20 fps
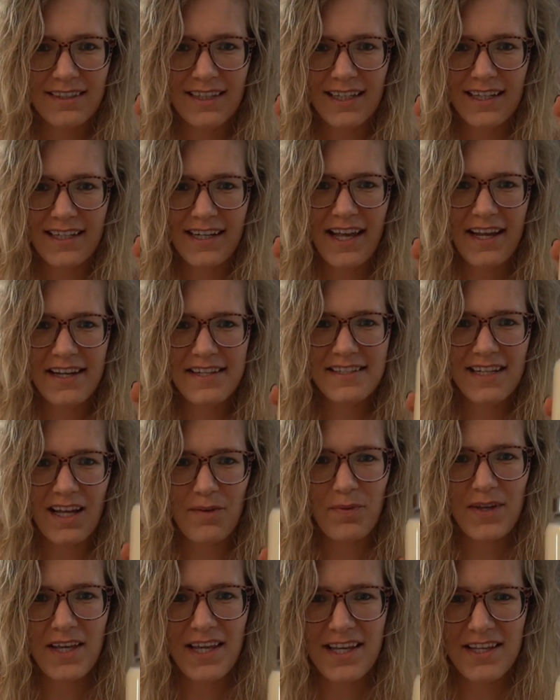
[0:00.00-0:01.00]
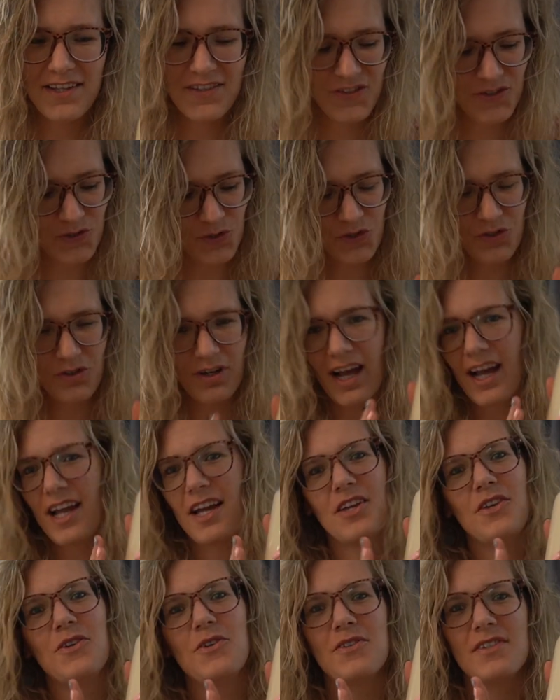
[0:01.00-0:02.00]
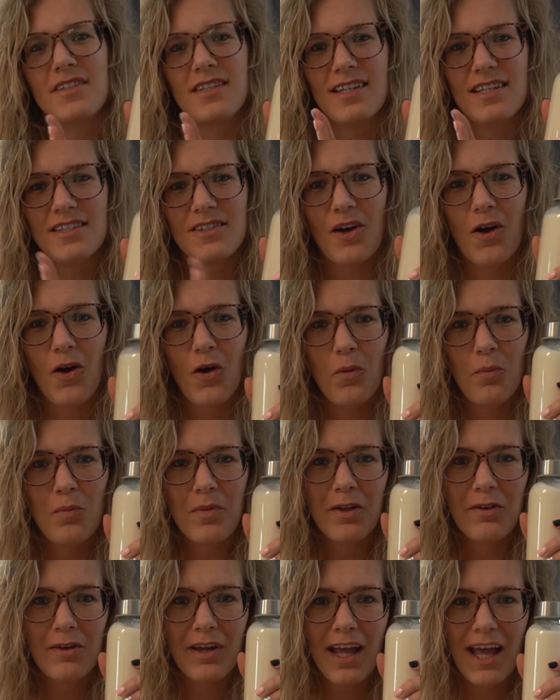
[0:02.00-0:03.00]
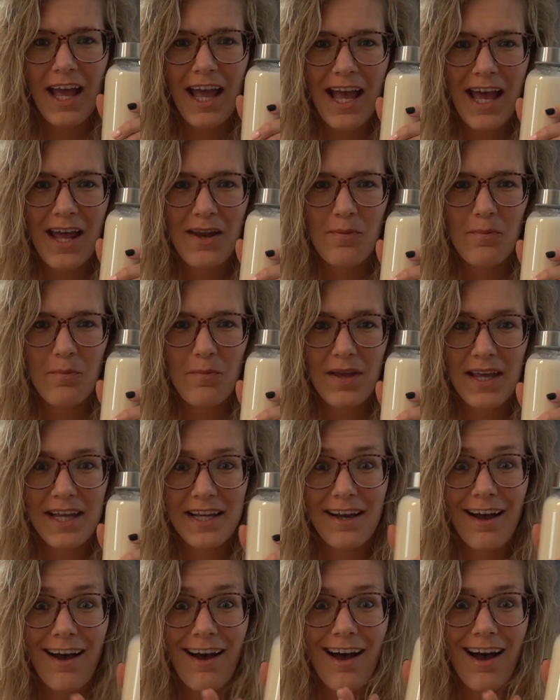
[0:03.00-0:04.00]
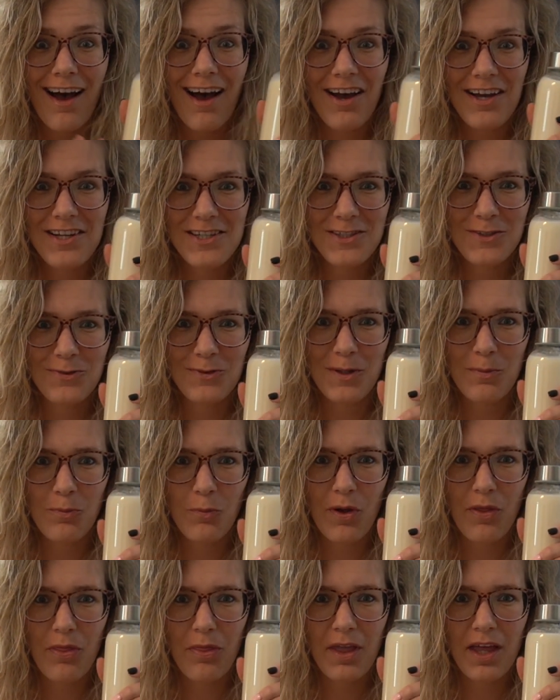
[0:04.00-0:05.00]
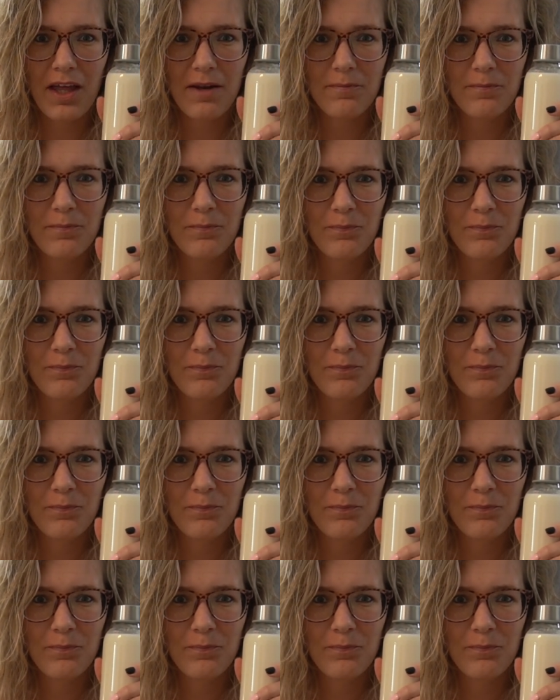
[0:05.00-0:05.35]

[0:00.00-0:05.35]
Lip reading: Our next step is to try and use this oat milk and make ice cream with it.